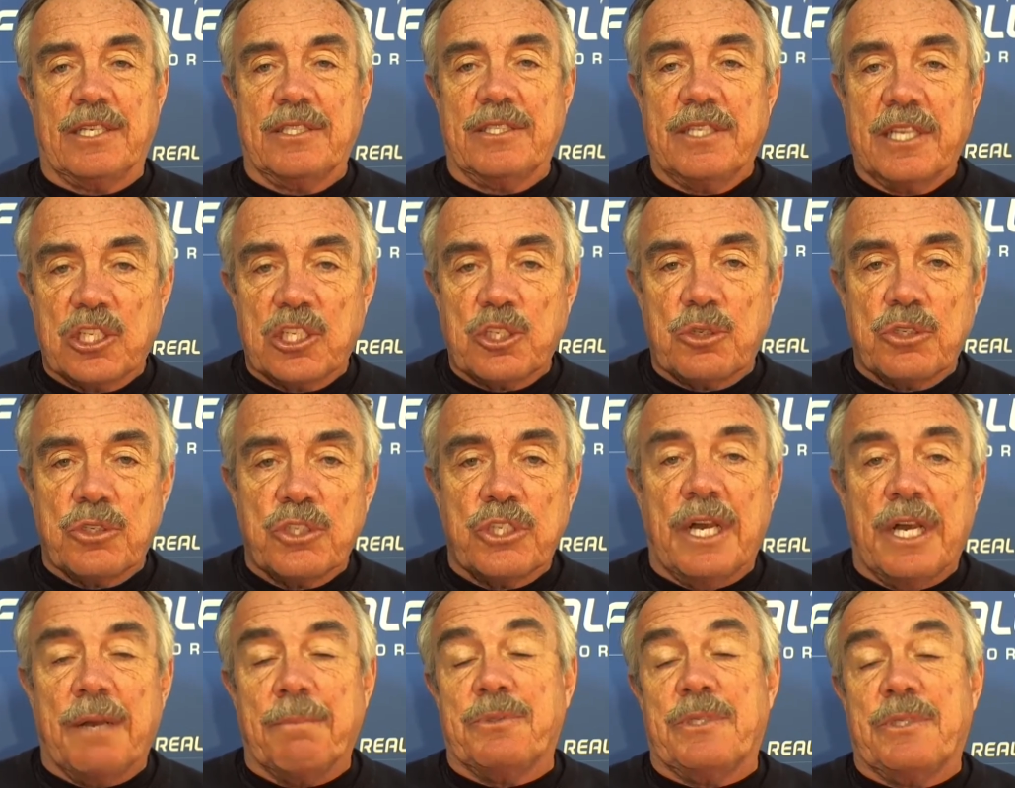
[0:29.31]
6
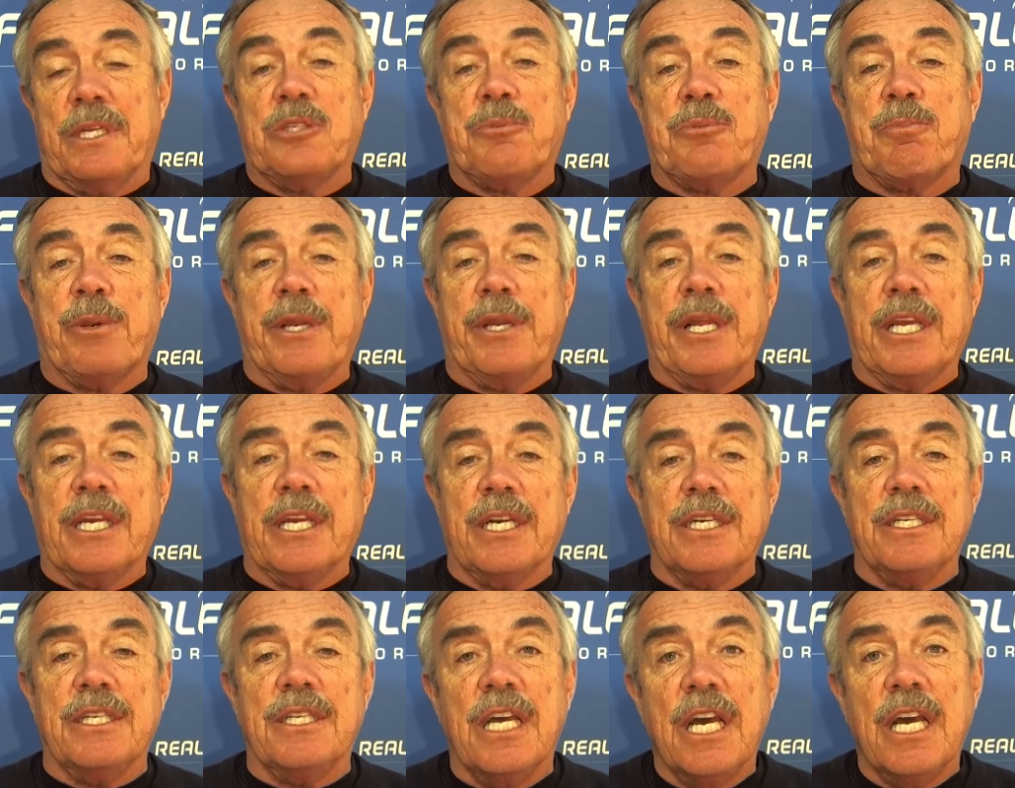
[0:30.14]
jumps. That's pretty
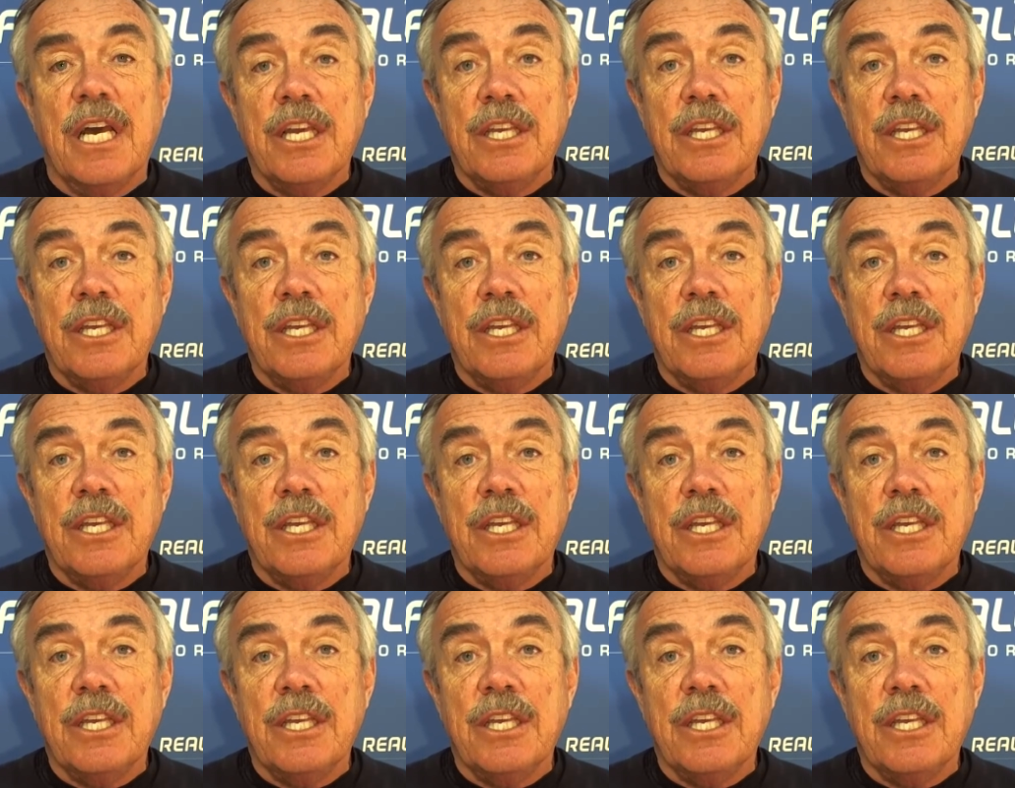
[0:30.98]
good.